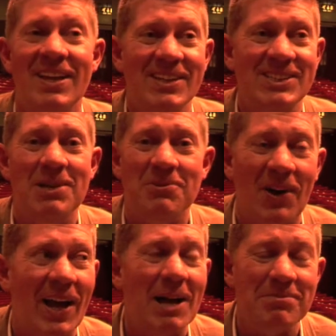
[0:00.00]
They seem
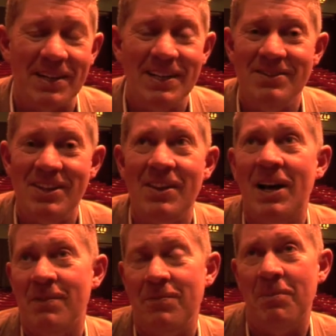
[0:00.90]
quite happy. And
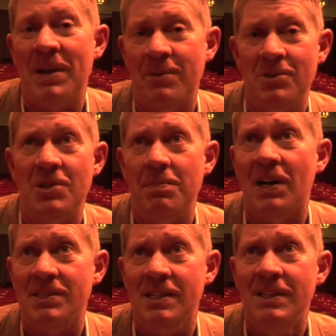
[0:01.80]
that, for me, was the
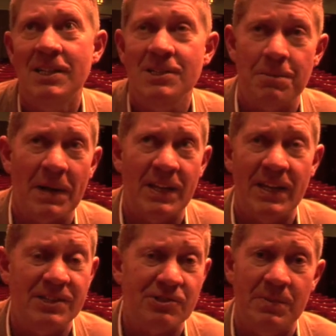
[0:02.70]
buzz, to play
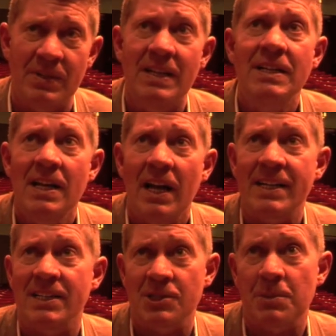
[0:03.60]
the instrument
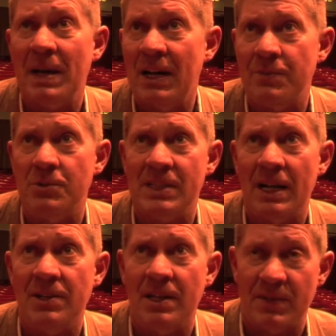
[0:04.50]
and get such a powerful
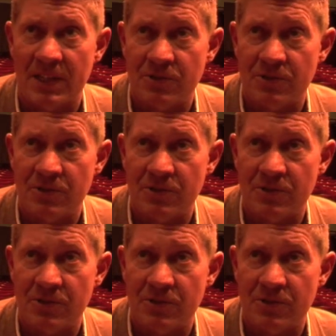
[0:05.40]
sound out of an